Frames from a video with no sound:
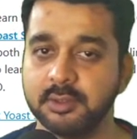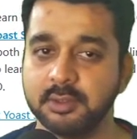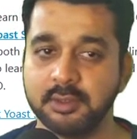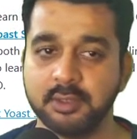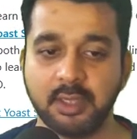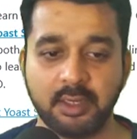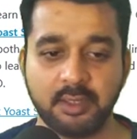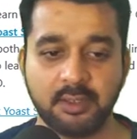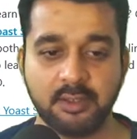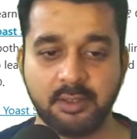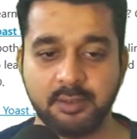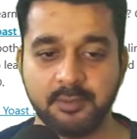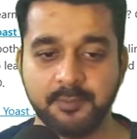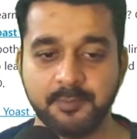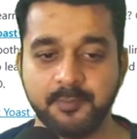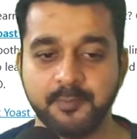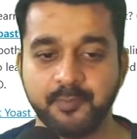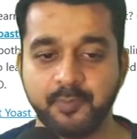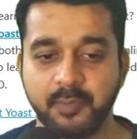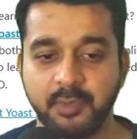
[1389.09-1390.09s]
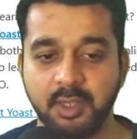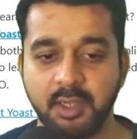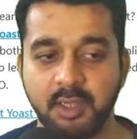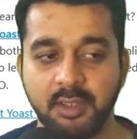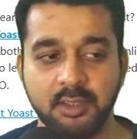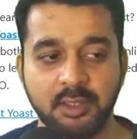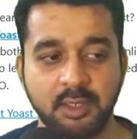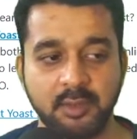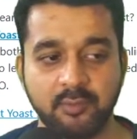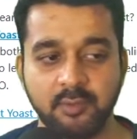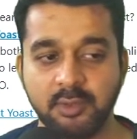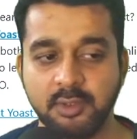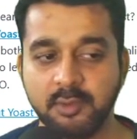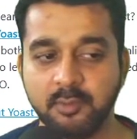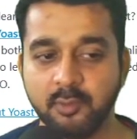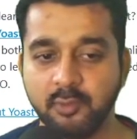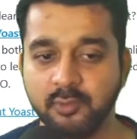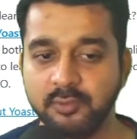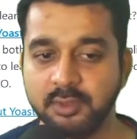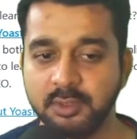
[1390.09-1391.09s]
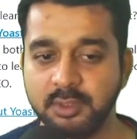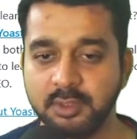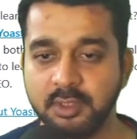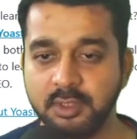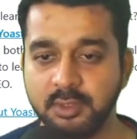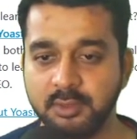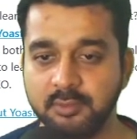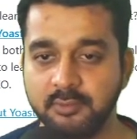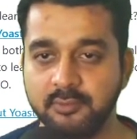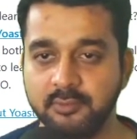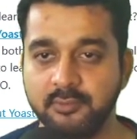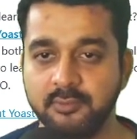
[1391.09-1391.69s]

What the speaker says: That's it, and that will remove this error.